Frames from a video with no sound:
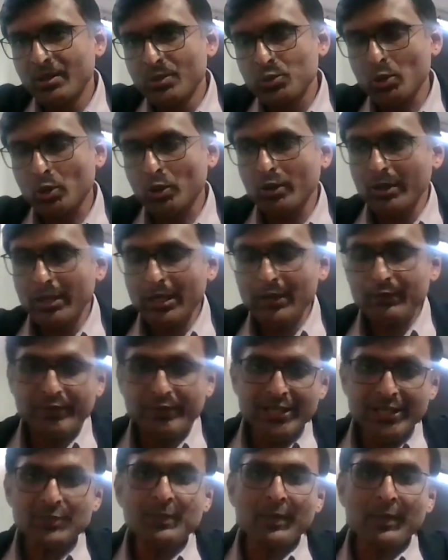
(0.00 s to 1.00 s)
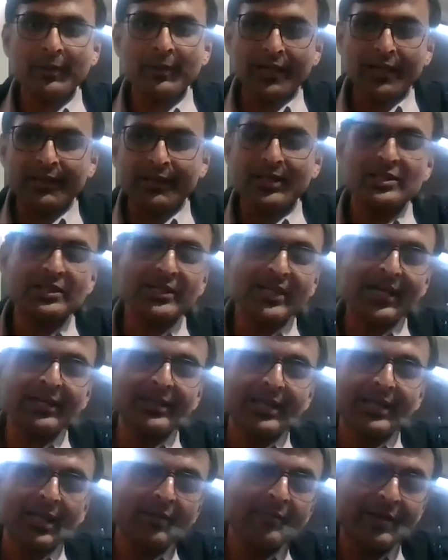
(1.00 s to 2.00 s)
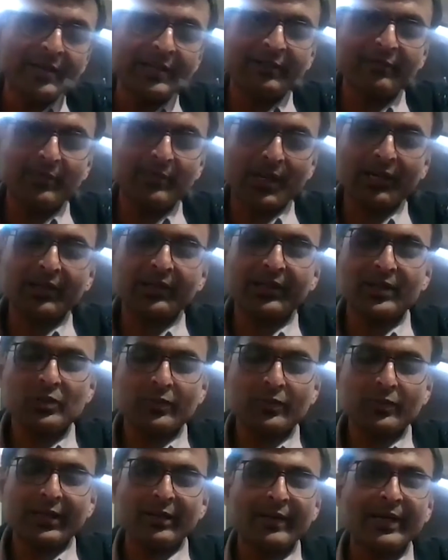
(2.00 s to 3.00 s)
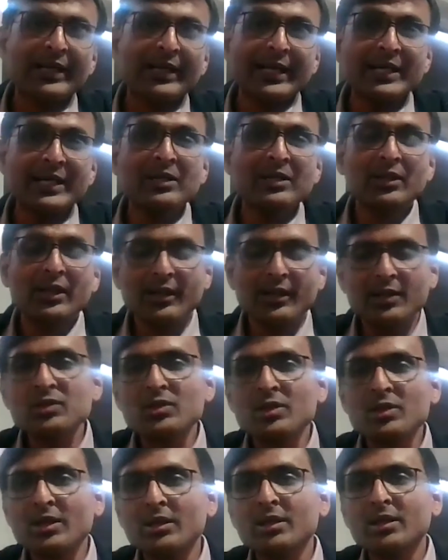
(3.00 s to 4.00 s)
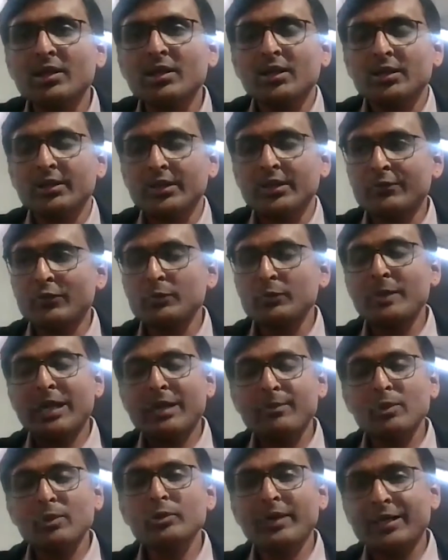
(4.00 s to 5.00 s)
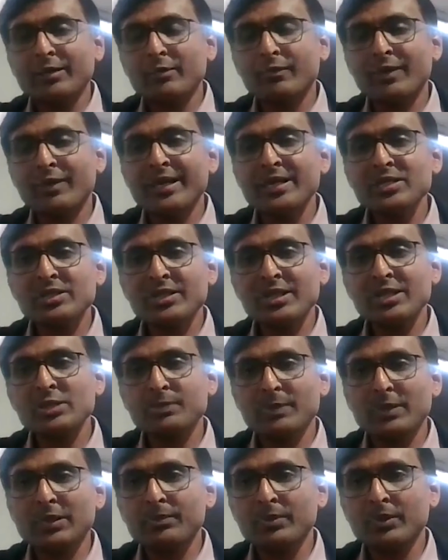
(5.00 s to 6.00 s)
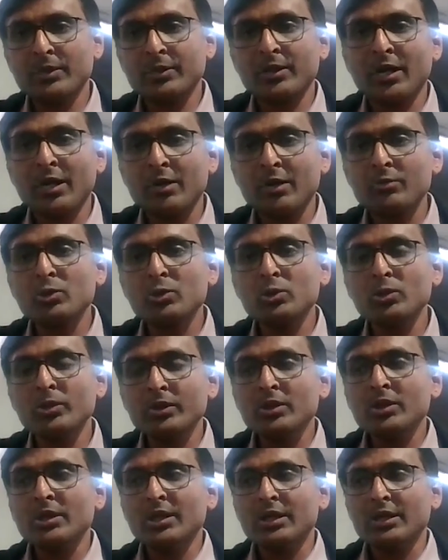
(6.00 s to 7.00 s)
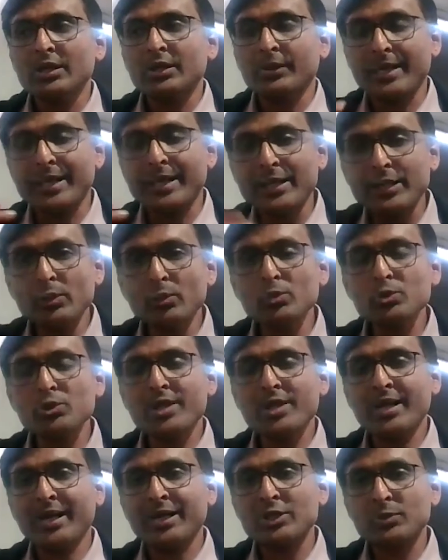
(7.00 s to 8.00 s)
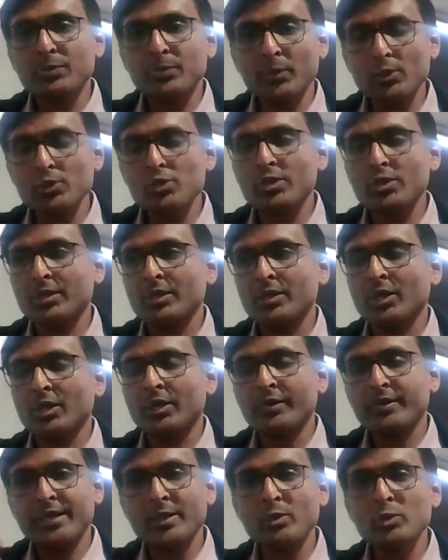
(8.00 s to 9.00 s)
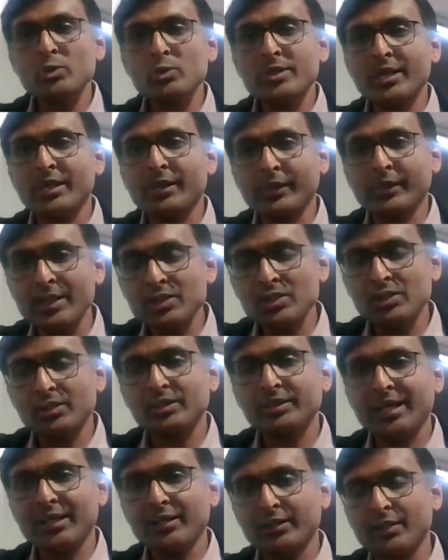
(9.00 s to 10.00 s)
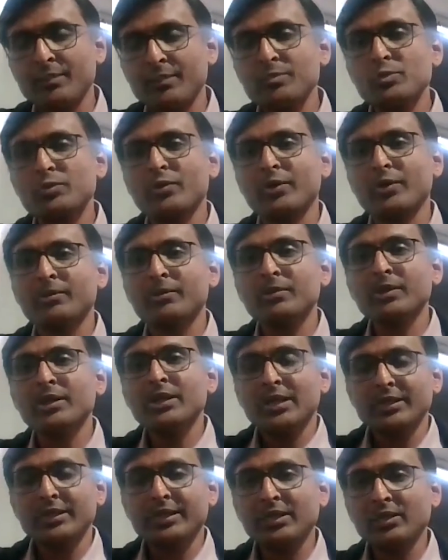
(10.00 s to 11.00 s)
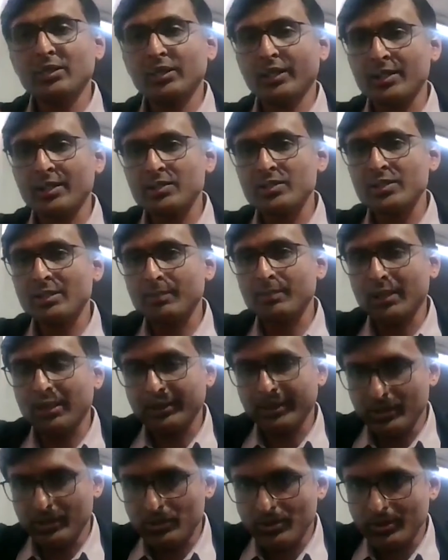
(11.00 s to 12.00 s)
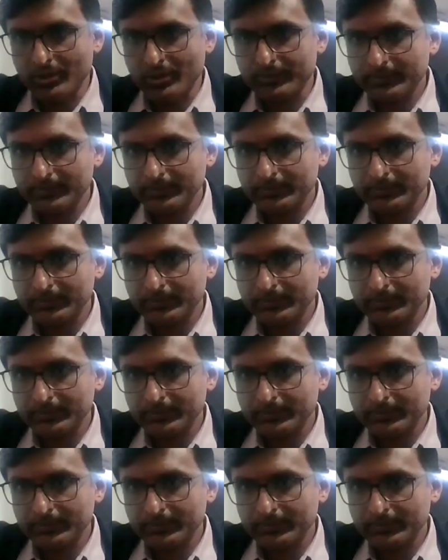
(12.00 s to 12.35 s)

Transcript: So if these people understand derivative markets very well in currency, they would be able to advise these people on how to reduce their exposure or reduce their risk that comes from the currency markets.